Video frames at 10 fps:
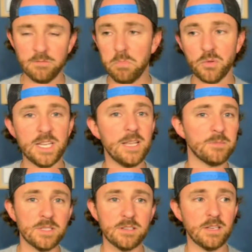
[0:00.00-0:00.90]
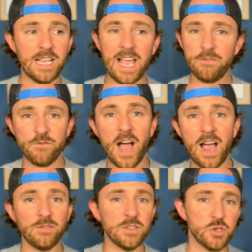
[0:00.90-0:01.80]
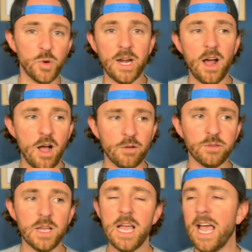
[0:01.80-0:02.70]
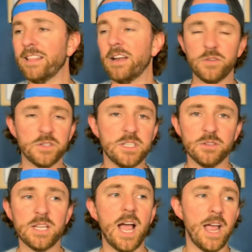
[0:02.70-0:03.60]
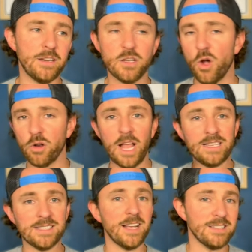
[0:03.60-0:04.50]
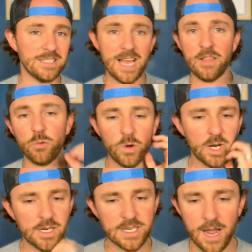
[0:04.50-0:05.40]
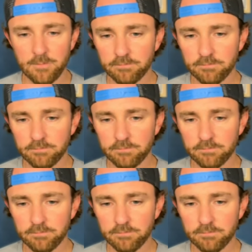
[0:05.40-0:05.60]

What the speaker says: both teams get five, you trade off, and then if you're still tied, you go to like sudden death one at a time.